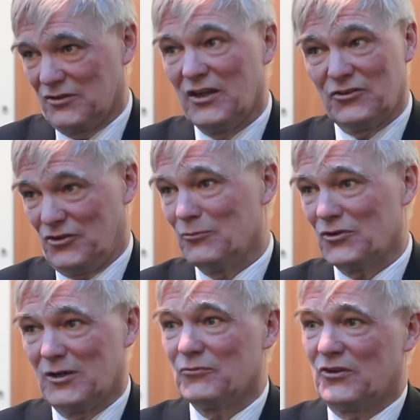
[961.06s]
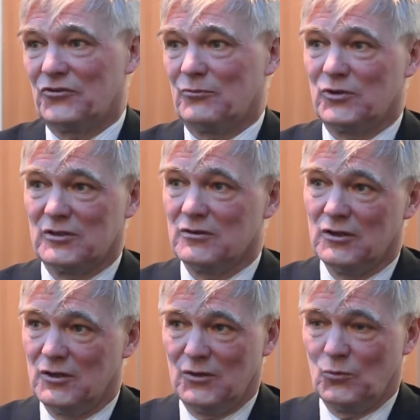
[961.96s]
And sometimes that's something
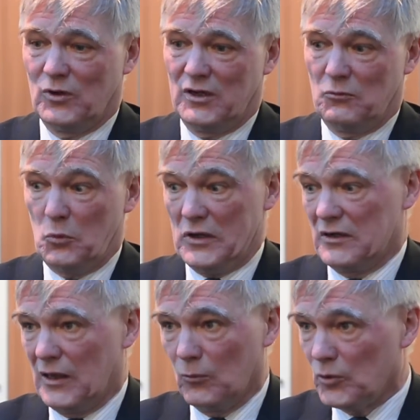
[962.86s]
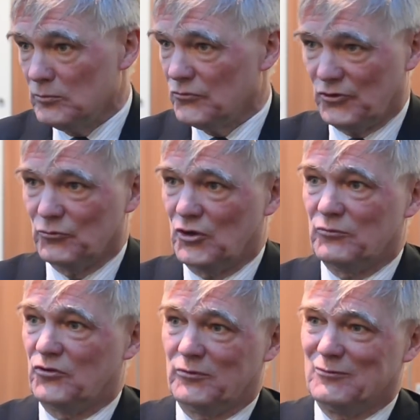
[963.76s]
where we can help them.
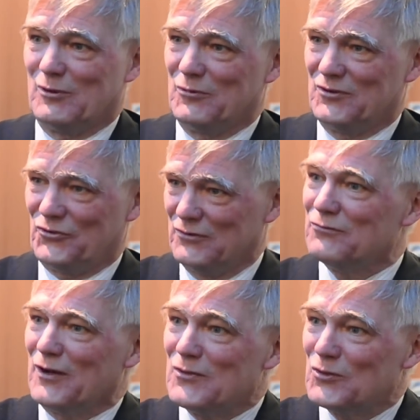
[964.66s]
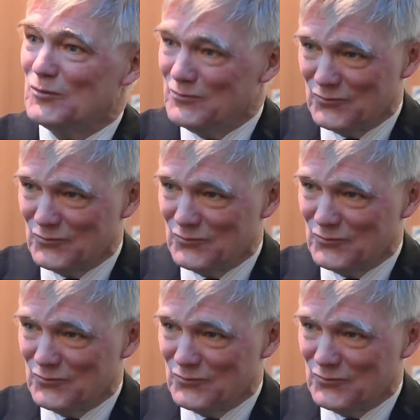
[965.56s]
Sometimes it's something where we invite them.